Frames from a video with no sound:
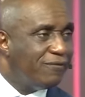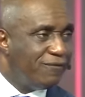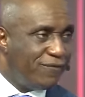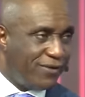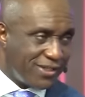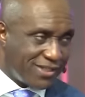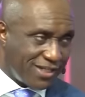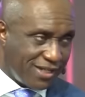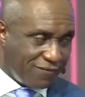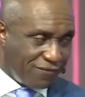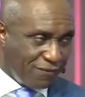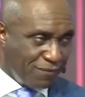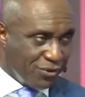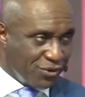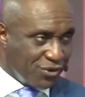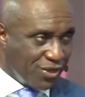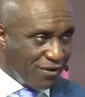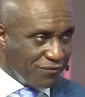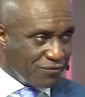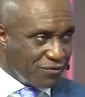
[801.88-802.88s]
First and
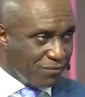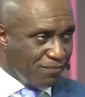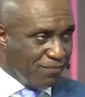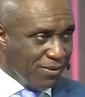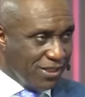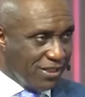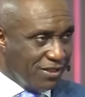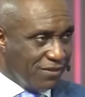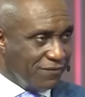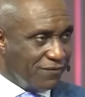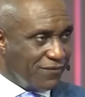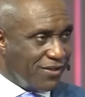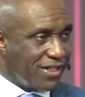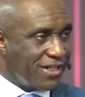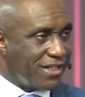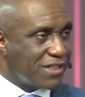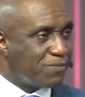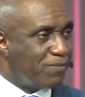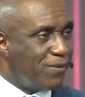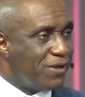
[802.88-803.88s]
foremost, you have to believe
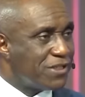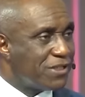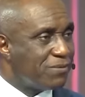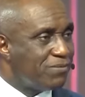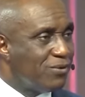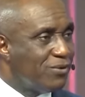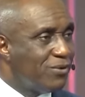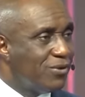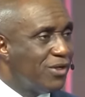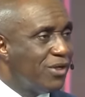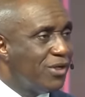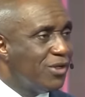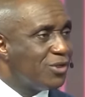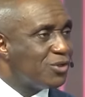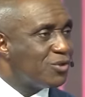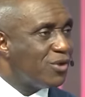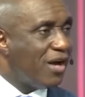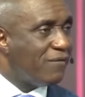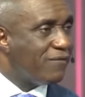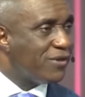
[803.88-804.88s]
that it's possible
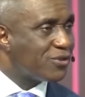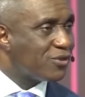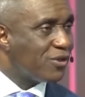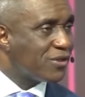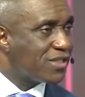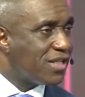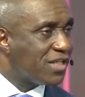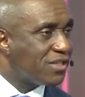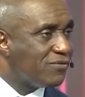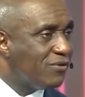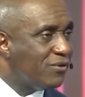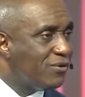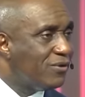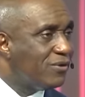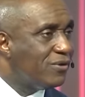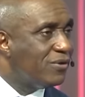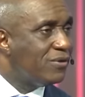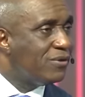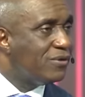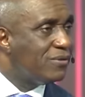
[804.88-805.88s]
to have a
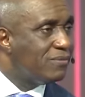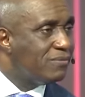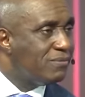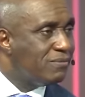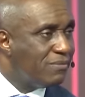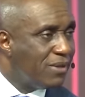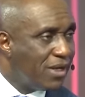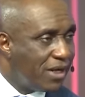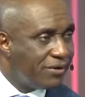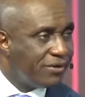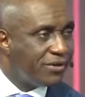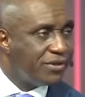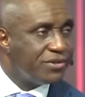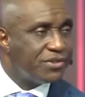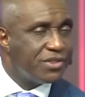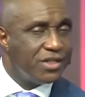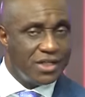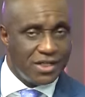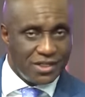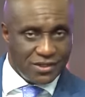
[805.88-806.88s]
successful
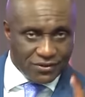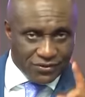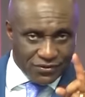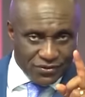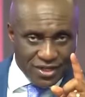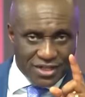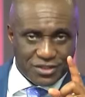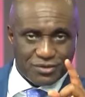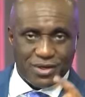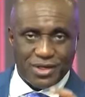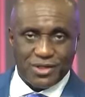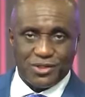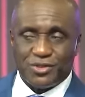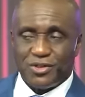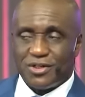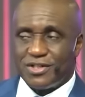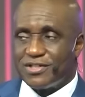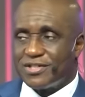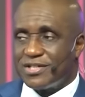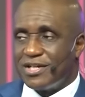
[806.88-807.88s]
marriage. That's where the
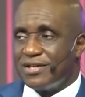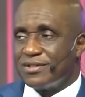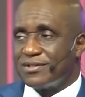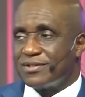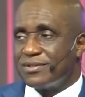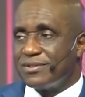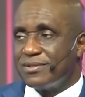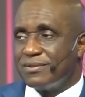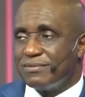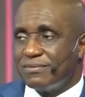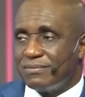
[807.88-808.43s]
journey starts.